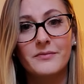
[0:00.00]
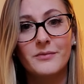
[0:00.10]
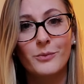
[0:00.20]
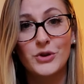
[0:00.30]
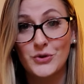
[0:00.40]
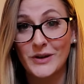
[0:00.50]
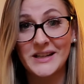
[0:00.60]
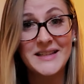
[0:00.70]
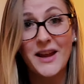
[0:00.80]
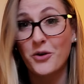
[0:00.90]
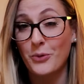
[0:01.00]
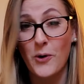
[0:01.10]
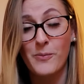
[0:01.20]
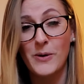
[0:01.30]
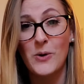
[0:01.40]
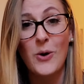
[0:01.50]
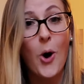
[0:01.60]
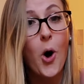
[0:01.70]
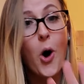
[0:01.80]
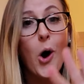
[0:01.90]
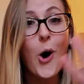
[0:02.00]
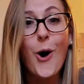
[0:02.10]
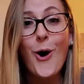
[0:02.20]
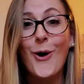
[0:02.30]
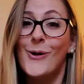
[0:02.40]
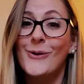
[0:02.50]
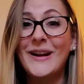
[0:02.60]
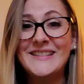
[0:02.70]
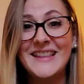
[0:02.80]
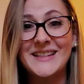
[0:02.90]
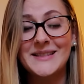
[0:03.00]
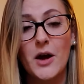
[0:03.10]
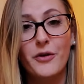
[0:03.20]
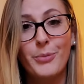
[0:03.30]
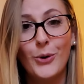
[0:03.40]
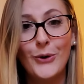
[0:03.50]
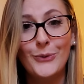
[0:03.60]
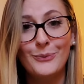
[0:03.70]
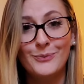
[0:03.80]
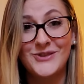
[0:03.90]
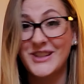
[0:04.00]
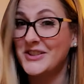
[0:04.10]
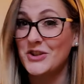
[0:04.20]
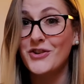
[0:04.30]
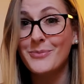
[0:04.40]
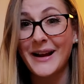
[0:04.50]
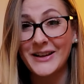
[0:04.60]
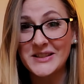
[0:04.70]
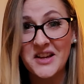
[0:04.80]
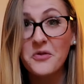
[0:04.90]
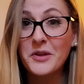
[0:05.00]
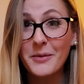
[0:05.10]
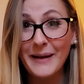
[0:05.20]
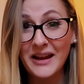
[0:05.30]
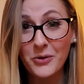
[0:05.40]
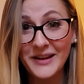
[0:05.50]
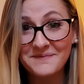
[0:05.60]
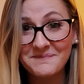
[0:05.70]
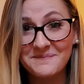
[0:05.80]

Would you want to take a rowboat all the way to the South Pole? Just you by yourself with a penguin?